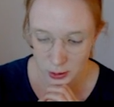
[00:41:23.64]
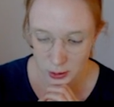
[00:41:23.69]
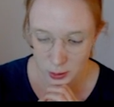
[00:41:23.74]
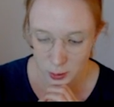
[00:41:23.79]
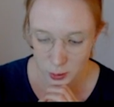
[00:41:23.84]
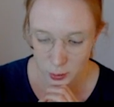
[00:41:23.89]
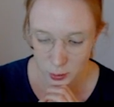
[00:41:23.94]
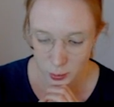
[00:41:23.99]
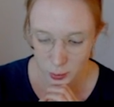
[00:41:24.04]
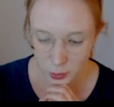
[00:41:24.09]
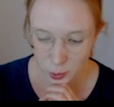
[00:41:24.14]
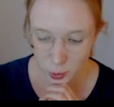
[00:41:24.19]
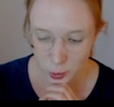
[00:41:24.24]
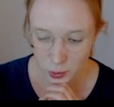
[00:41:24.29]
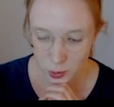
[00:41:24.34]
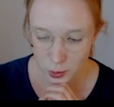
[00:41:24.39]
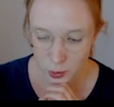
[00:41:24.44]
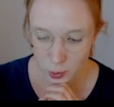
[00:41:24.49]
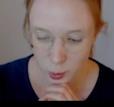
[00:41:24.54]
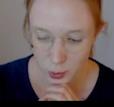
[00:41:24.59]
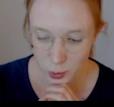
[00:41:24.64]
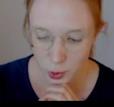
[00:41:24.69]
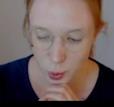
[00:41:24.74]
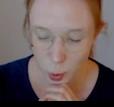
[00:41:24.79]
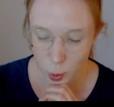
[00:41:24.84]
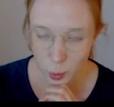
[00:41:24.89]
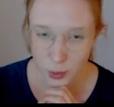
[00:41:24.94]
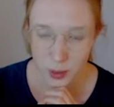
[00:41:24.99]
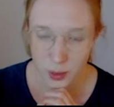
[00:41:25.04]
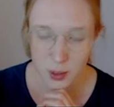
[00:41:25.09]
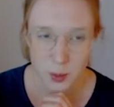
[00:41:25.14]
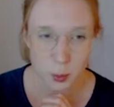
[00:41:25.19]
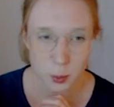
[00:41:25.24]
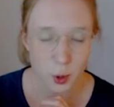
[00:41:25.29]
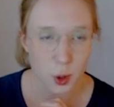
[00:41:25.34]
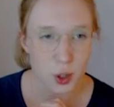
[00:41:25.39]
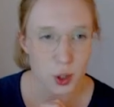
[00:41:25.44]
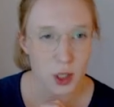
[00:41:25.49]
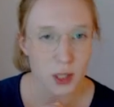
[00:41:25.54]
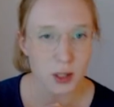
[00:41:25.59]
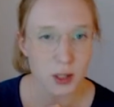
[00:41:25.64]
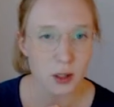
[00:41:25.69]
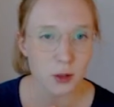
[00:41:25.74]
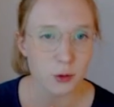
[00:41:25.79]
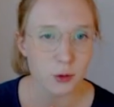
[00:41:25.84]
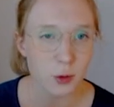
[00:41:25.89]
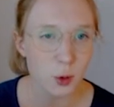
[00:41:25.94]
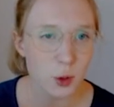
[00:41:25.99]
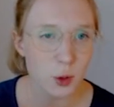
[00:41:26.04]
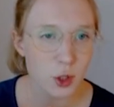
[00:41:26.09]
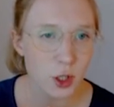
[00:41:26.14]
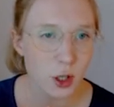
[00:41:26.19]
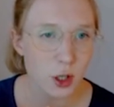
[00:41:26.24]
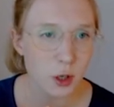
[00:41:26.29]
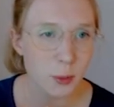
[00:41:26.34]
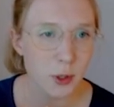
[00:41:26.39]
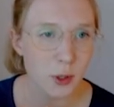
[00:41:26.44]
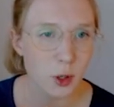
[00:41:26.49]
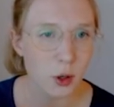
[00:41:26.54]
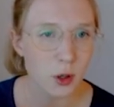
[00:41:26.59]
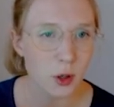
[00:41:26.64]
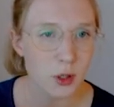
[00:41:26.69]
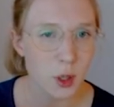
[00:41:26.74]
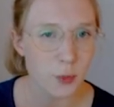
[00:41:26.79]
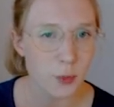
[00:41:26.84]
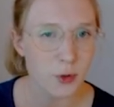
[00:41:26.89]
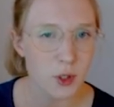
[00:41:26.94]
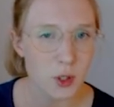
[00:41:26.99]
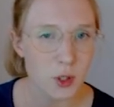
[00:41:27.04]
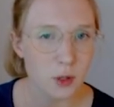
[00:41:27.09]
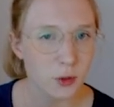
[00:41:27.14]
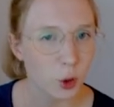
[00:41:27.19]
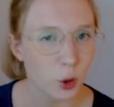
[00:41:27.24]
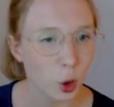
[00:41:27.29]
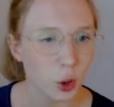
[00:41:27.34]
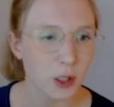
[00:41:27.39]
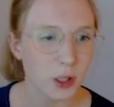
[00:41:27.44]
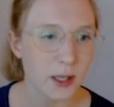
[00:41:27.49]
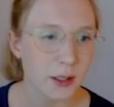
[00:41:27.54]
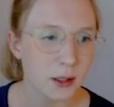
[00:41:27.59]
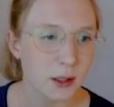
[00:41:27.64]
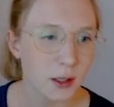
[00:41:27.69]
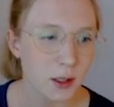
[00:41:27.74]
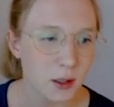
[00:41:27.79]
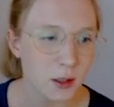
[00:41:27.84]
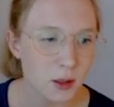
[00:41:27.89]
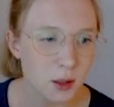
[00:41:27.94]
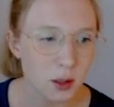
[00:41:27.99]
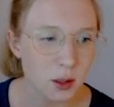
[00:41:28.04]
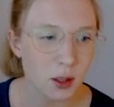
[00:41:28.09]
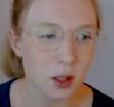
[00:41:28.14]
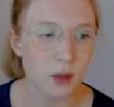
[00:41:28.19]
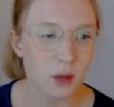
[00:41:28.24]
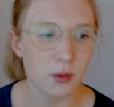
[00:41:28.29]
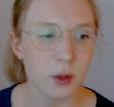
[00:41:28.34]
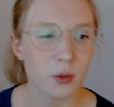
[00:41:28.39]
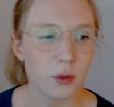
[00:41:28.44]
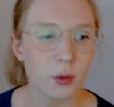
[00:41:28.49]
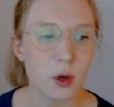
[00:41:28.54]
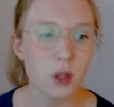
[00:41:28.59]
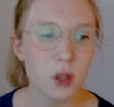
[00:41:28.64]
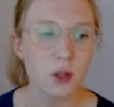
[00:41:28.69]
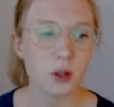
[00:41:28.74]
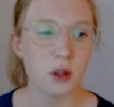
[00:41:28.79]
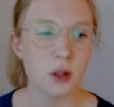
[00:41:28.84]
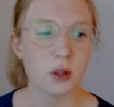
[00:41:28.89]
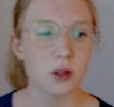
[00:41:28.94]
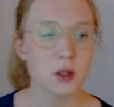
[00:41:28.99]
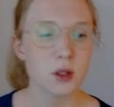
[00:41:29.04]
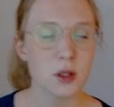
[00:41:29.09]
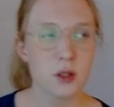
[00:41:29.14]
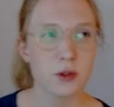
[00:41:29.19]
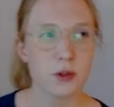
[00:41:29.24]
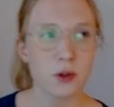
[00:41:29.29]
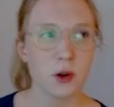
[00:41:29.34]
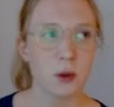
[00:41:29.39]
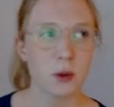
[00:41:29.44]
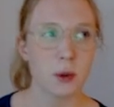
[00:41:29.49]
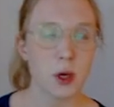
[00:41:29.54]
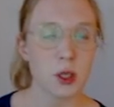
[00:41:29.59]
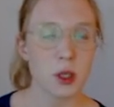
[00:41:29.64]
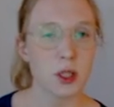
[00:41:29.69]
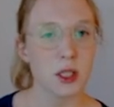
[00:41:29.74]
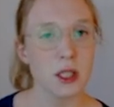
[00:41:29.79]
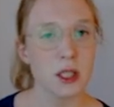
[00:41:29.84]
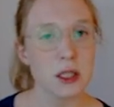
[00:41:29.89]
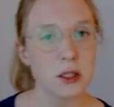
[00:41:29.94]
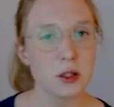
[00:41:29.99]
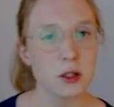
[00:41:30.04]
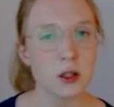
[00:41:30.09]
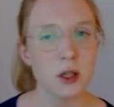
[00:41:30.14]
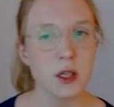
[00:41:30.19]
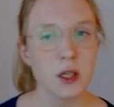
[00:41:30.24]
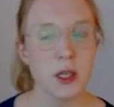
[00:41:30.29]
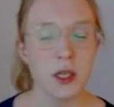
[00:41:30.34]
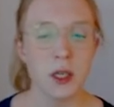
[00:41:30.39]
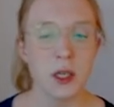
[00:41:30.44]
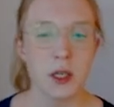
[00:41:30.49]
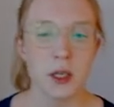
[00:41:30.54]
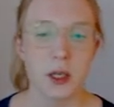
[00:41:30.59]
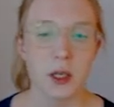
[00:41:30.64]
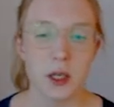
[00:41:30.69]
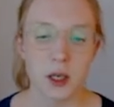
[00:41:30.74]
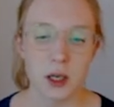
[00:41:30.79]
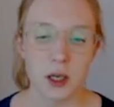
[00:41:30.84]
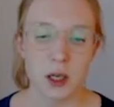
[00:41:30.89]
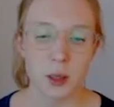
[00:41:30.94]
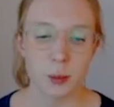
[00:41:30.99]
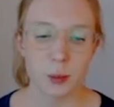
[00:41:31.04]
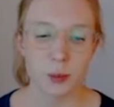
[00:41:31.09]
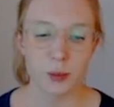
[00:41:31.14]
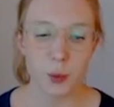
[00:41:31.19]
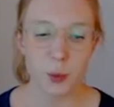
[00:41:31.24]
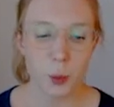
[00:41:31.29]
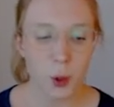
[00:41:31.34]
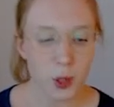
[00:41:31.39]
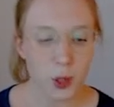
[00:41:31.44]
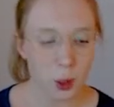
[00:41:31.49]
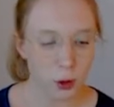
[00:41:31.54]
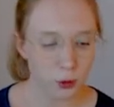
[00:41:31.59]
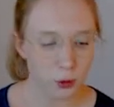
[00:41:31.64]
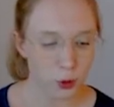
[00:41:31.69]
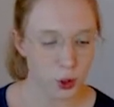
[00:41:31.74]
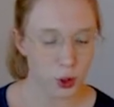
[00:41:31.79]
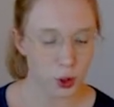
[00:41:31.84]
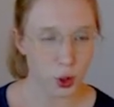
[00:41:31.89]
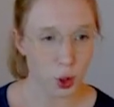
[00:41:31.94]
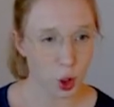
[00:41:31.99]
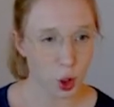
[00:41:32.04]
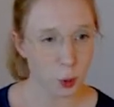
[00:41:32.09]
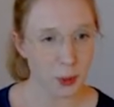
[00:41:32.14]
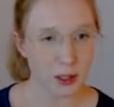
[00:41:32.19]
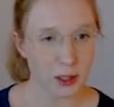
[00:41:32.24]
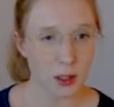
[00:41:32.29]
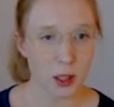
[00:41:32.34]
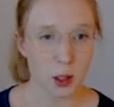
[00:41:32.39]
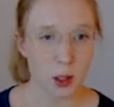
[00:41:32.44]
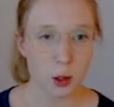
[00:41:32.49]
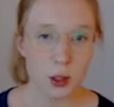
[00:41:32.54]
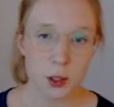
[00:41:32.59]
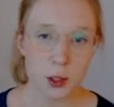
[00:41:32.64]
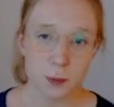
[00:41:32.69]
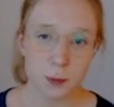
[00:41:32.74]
what, what do we do we do with this project in the future? Because obviously we're not done yet. Uh, we've worked on this for about a year. Um, we put our first document out,